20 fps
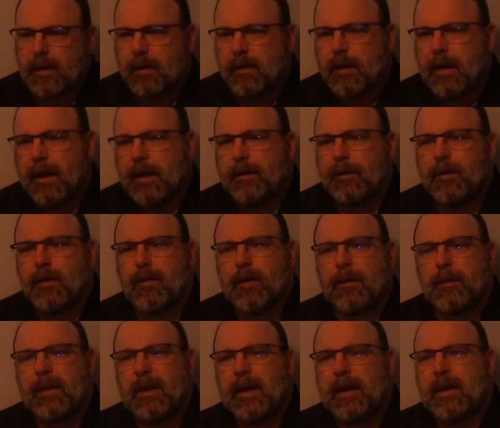I don't know.
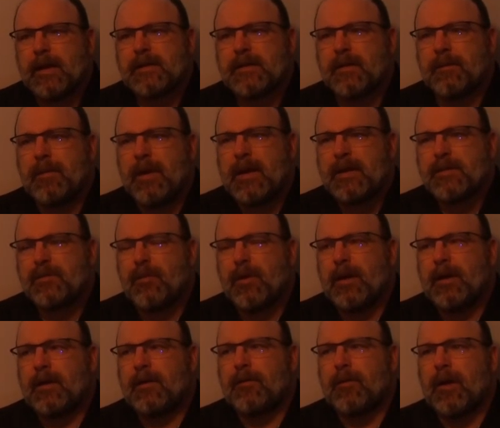I mean, I guess the best
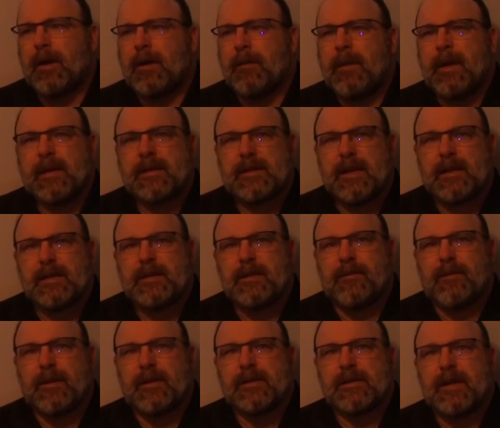way to try to make sense
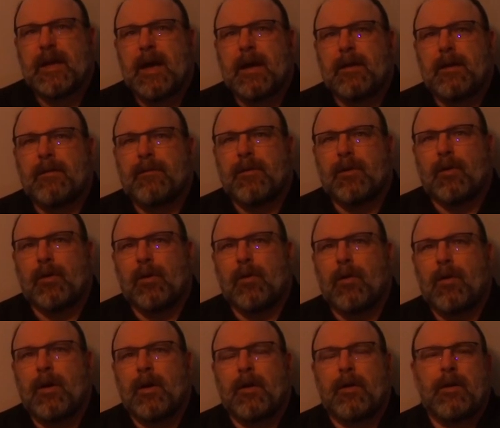of it is that if you're a
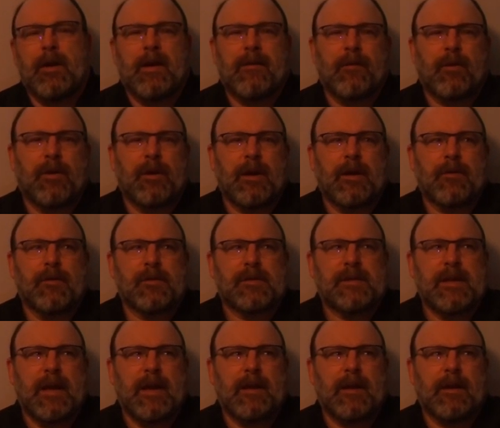lawyer, you have a good
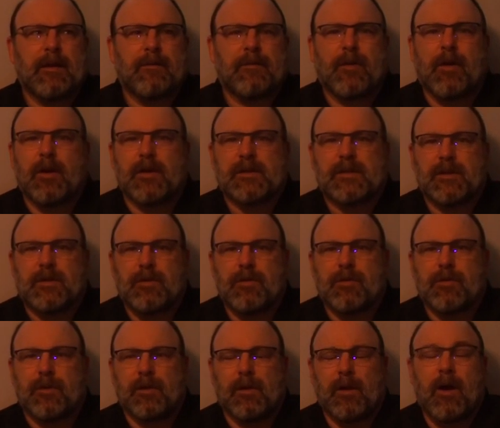understanding of
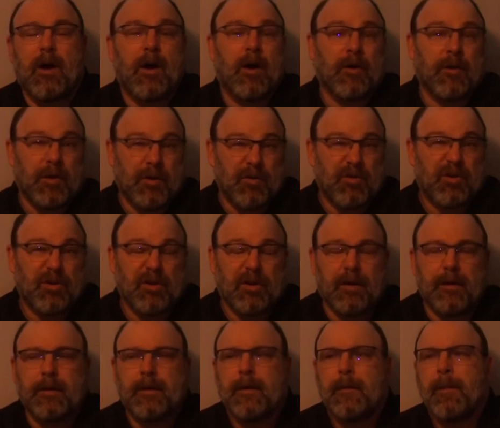constitutional law, or you
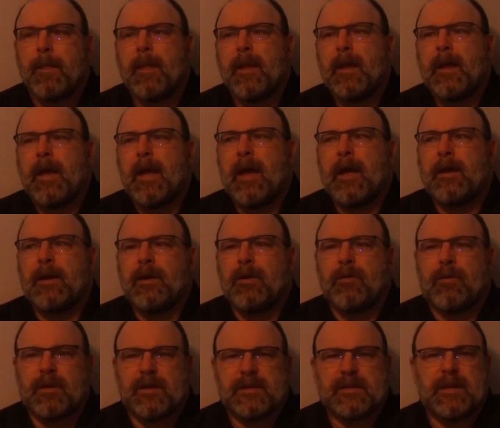should, and you
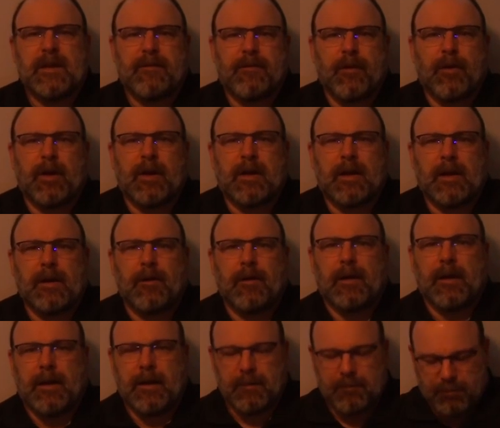can see very
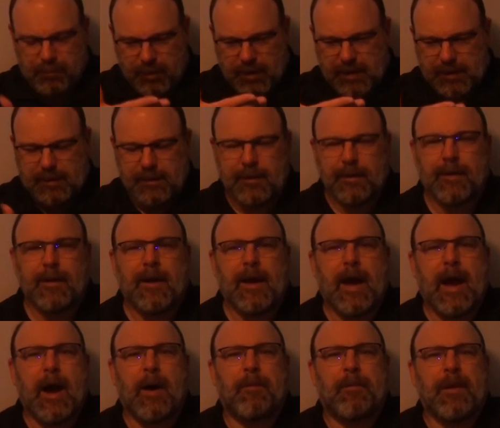clearly in print
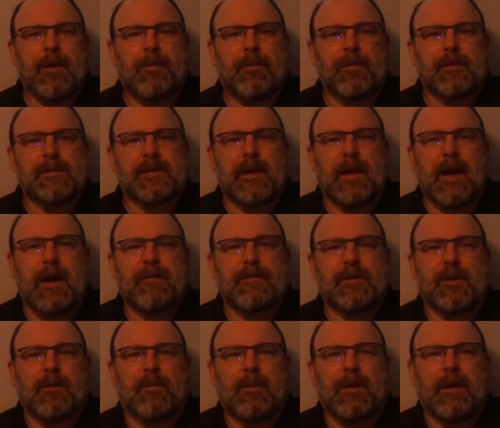how people's lives
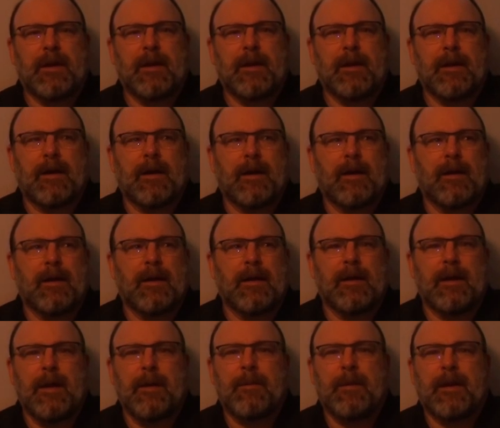are being uh,
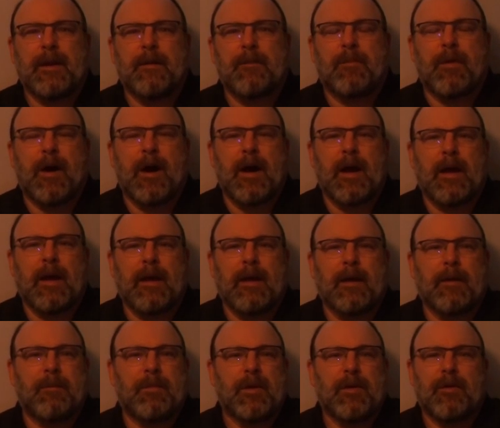inhibited
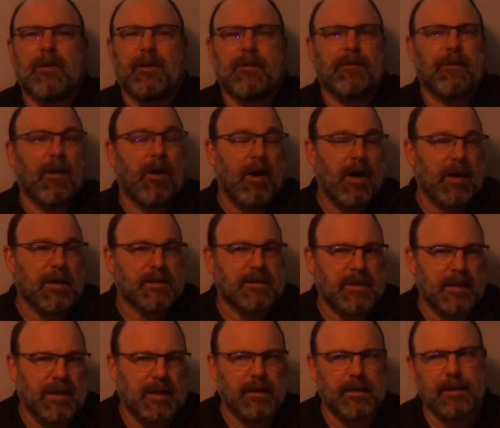by punitive
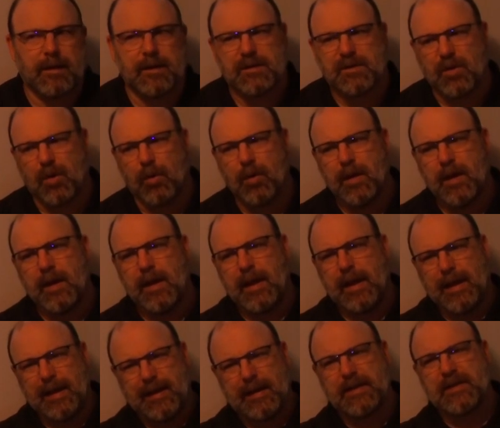laws. And uh, so
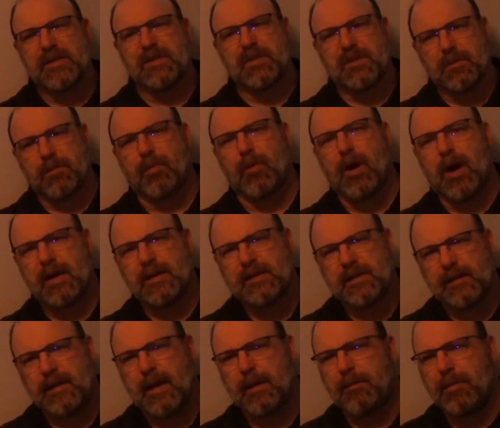it isn't
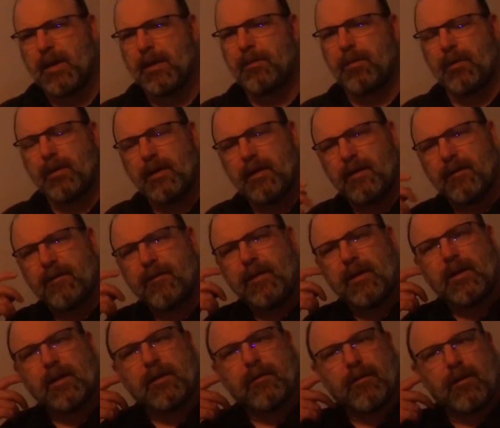surprising that people in the
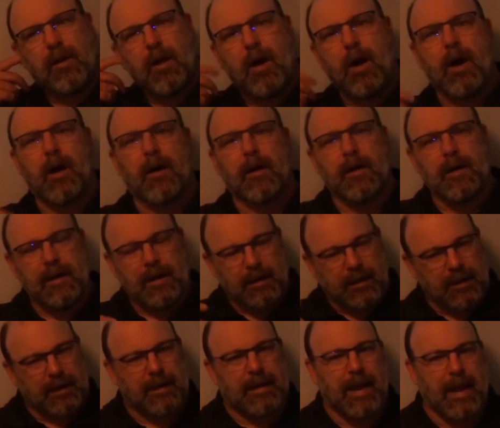field of law
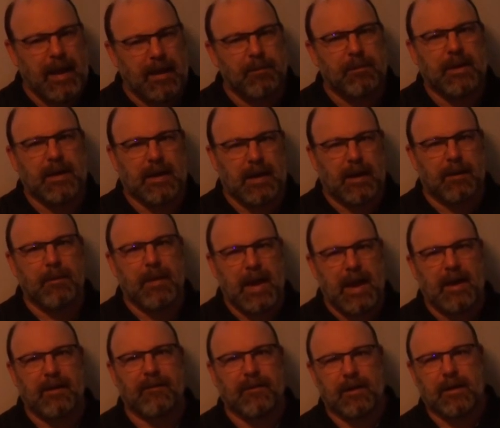can become
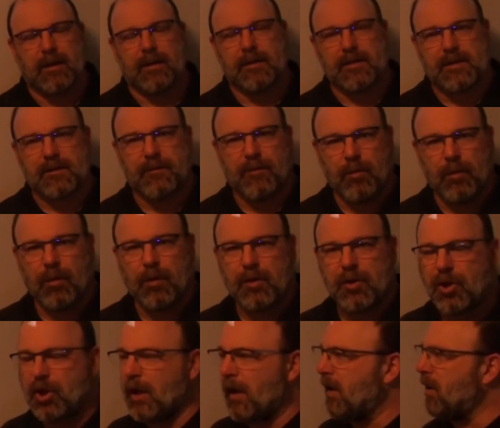advocates for
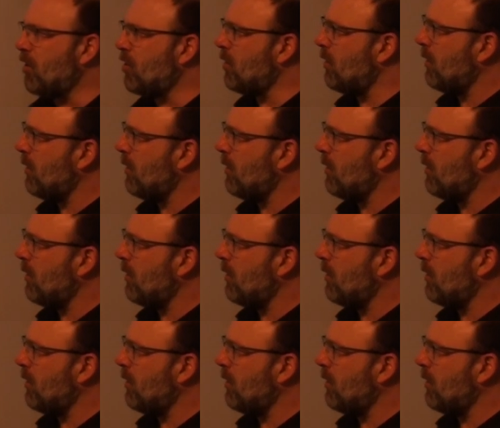change.